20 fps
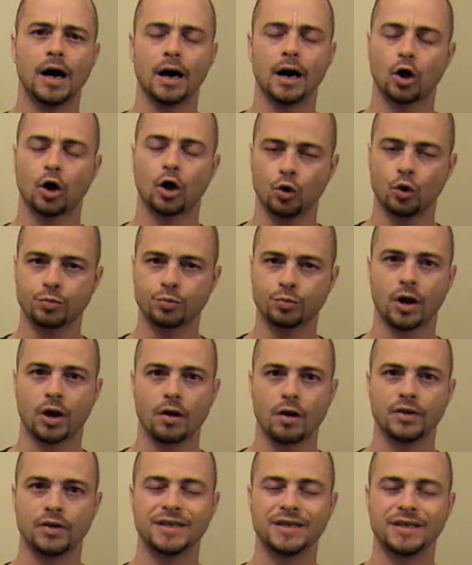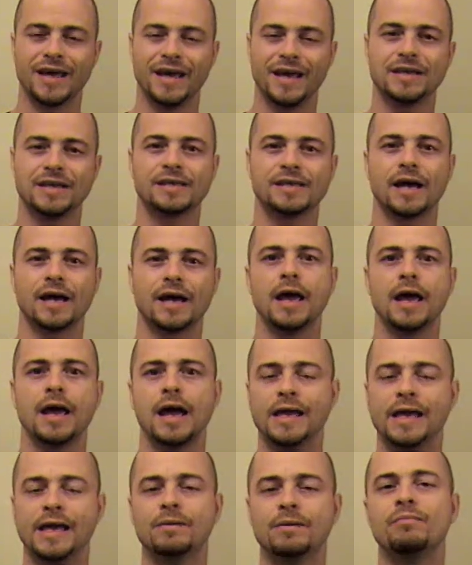Coach McCarthy today said
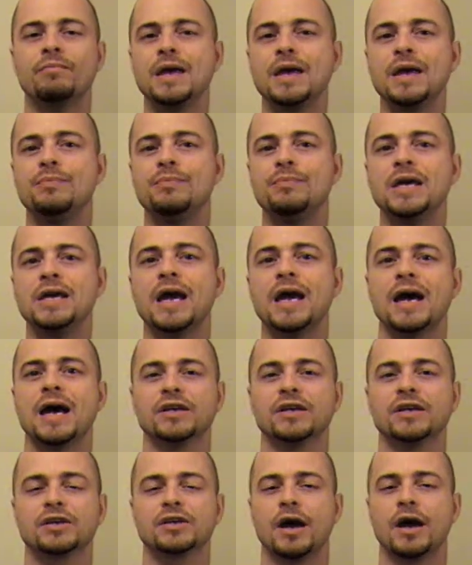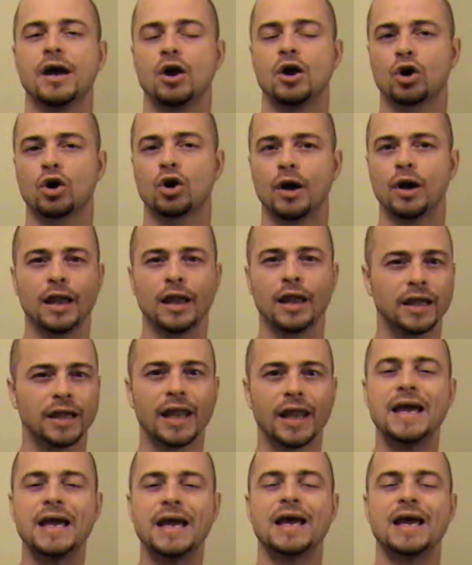it may be as
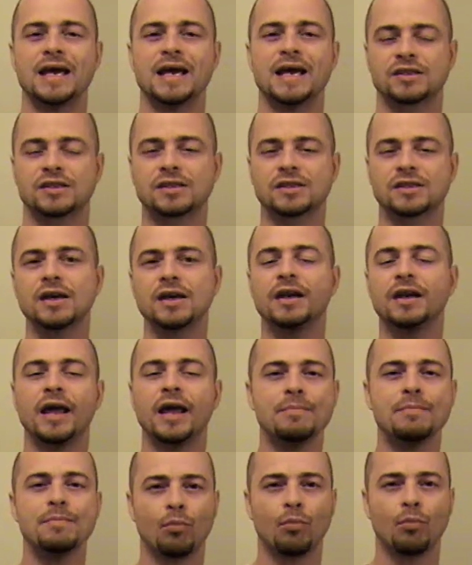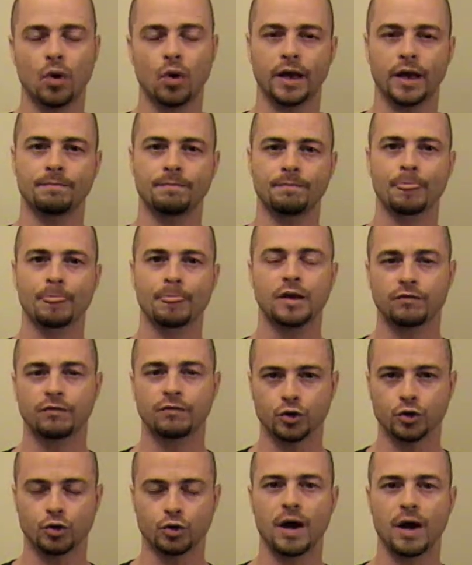late as Sunday morning
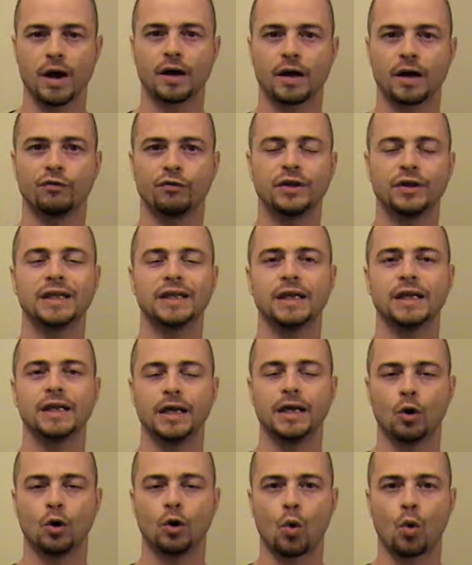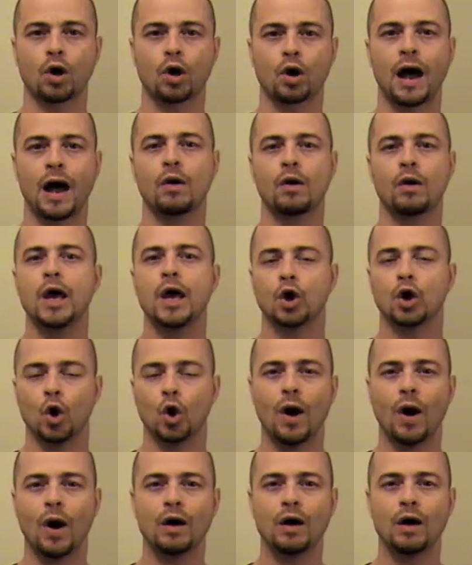for Jermichael Finley to get a workout,
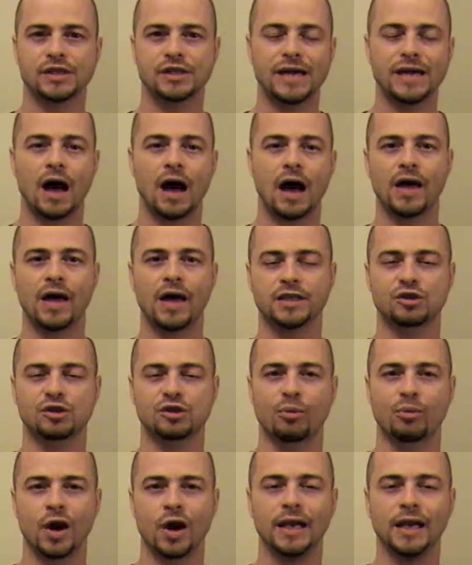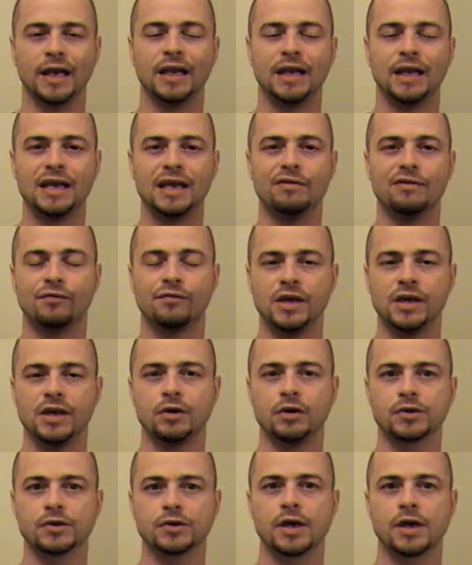go out, see how that sprained knee
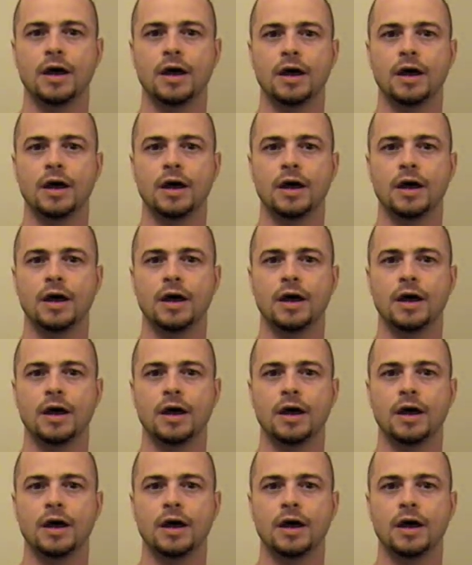feels.